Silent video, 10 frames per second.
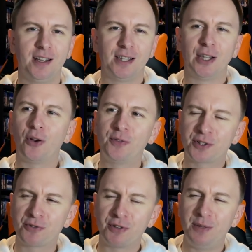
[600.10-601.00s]

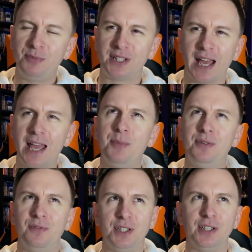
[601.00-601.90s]
Live-streamed
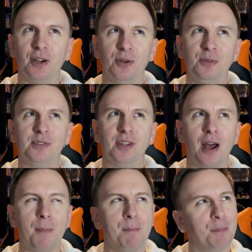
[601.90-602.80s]
gaming videos that
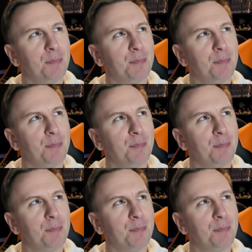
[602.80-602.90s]
are